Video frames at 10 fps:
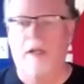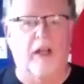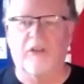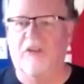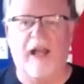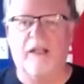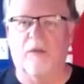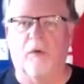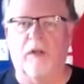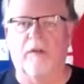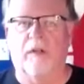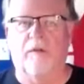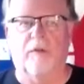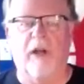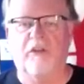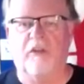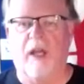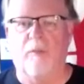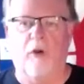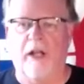That's exactly what, from my
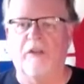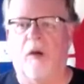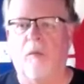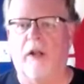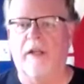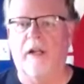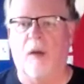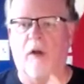standpoint, I don't want to hear.